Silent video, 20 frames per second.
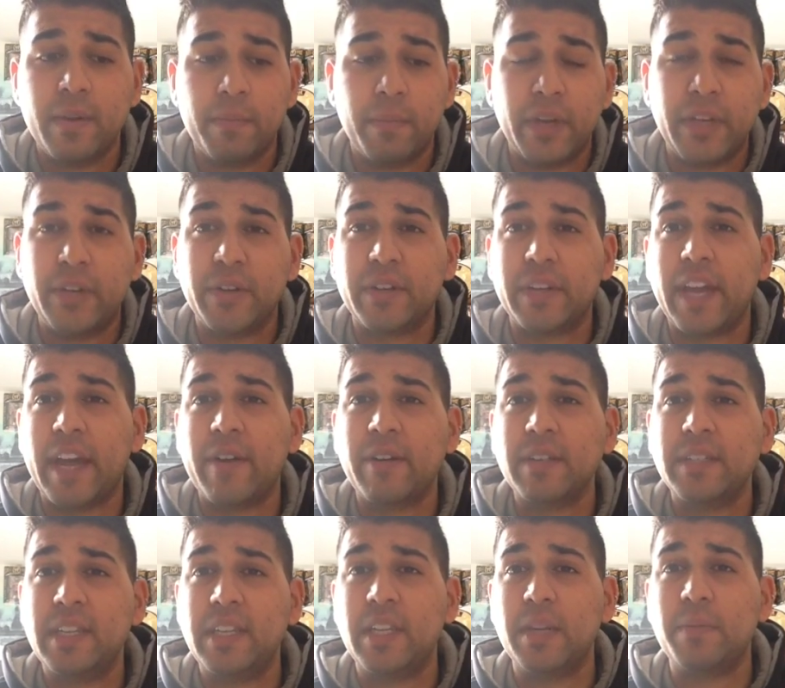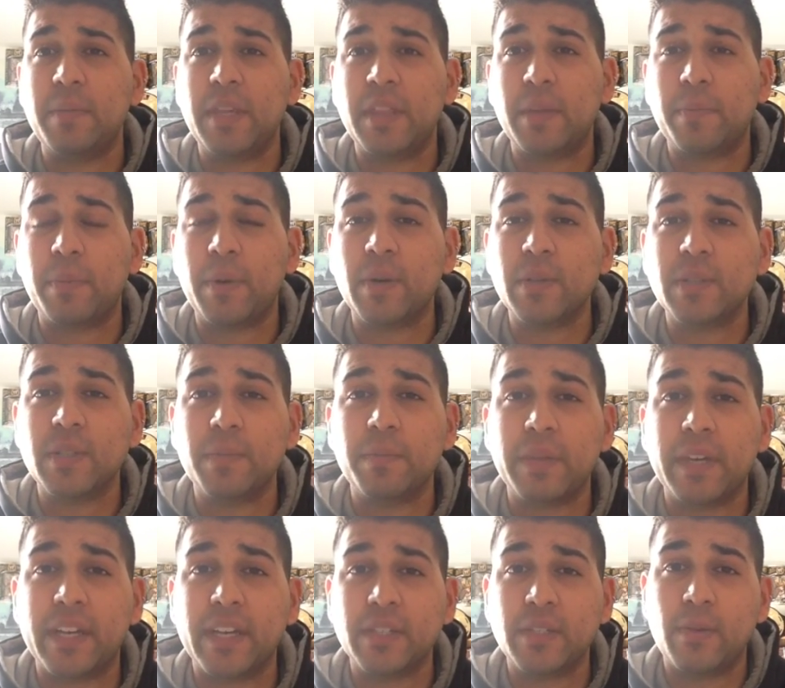but you're guaranteed to meet the person
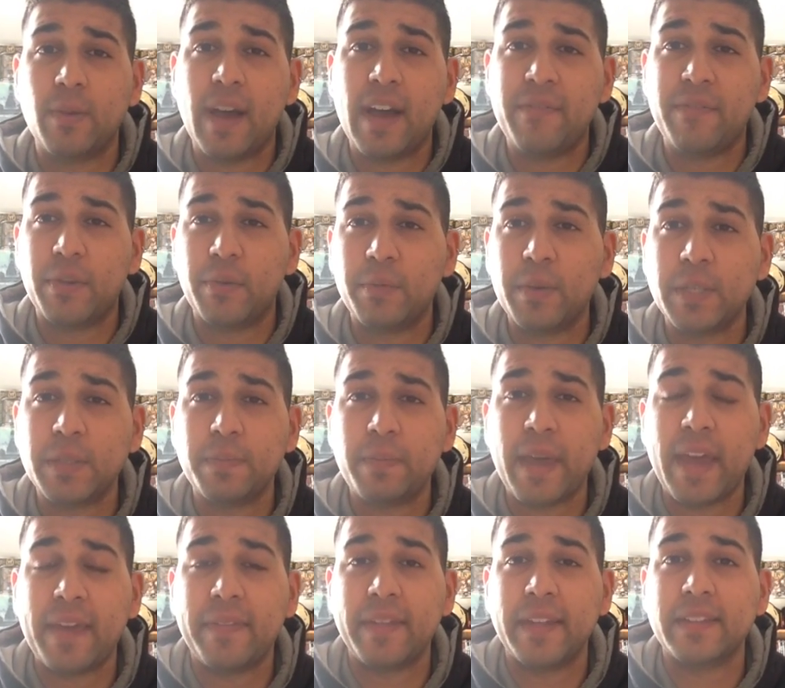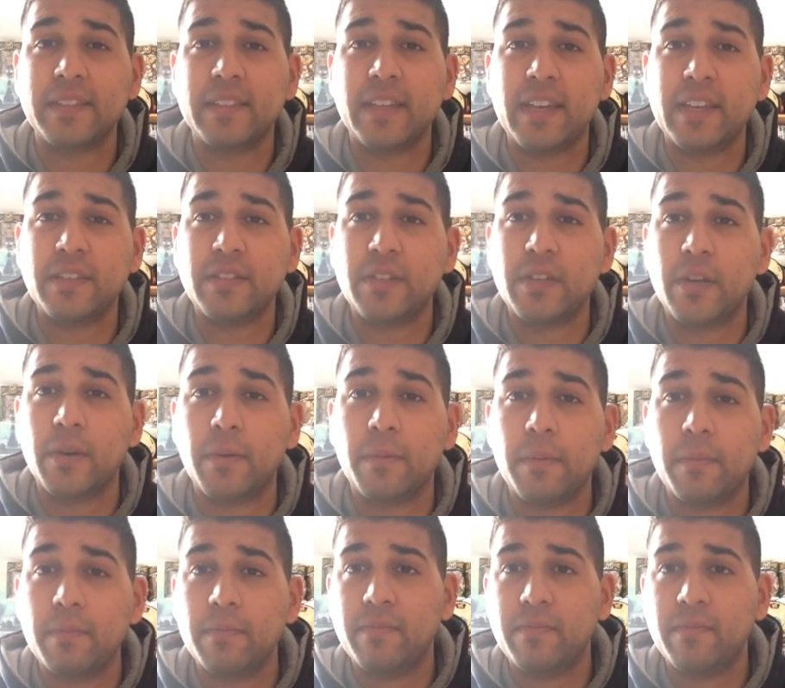because you have the wristband that says, you know,